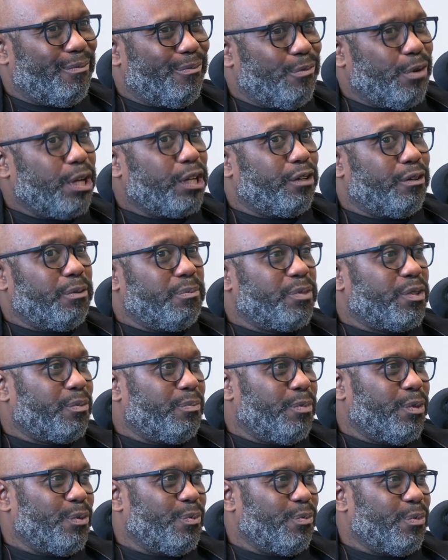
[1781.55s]
what
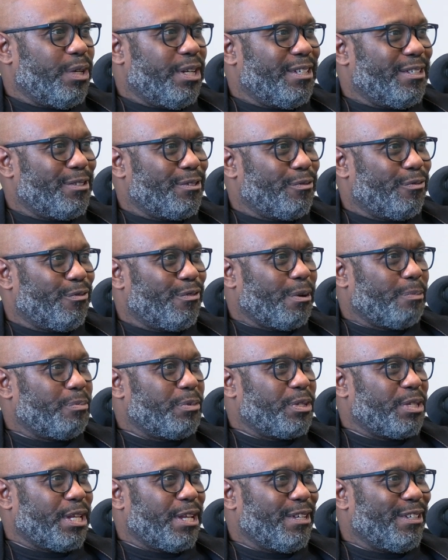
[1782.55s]
Crimson Moon was or
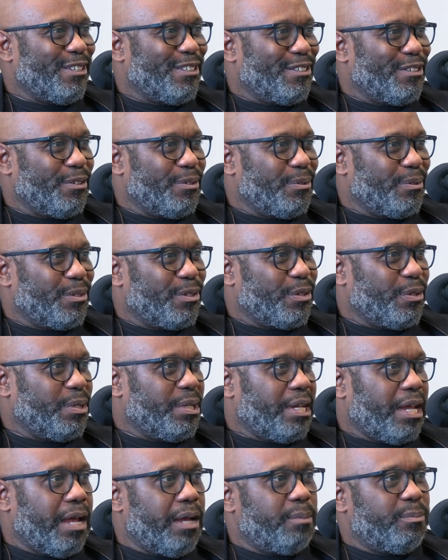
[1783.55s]
represented to a
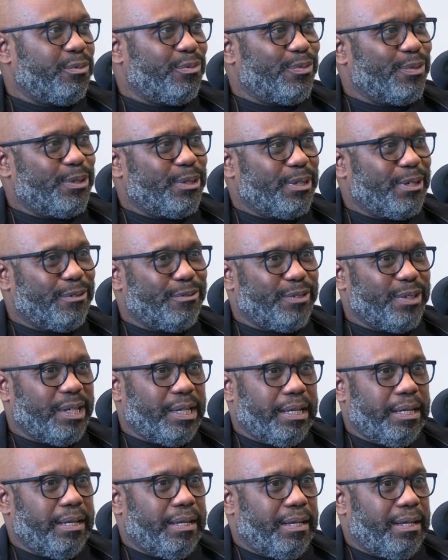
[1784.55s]
certain time in
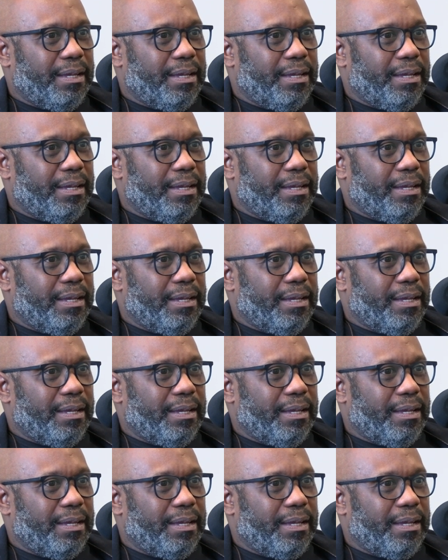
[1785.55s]
Philadelphia,